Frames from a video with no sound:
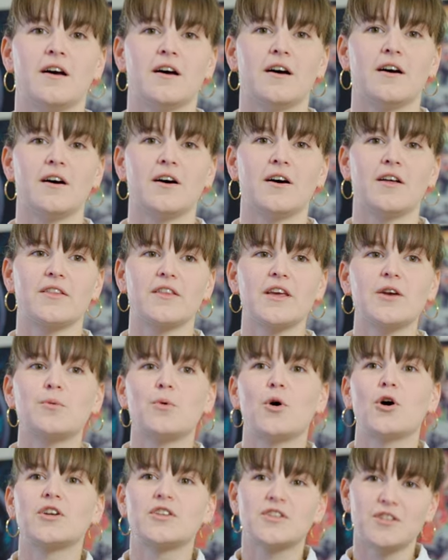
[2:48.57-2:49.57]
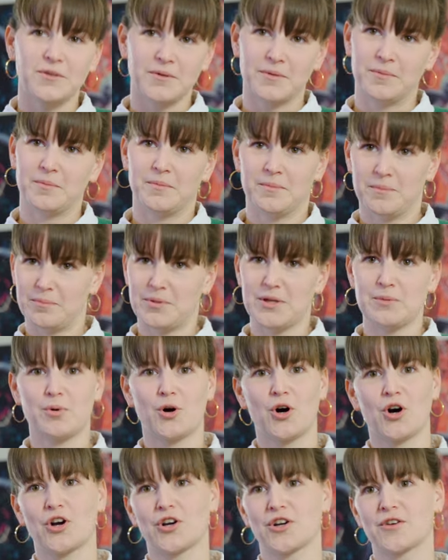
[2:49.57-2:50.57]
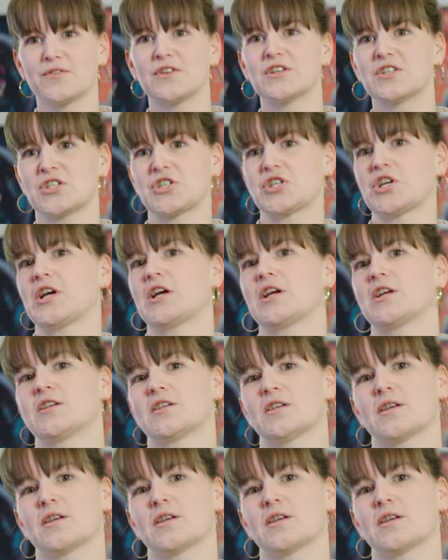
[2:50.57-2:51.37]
Uh, they want to be part of this change.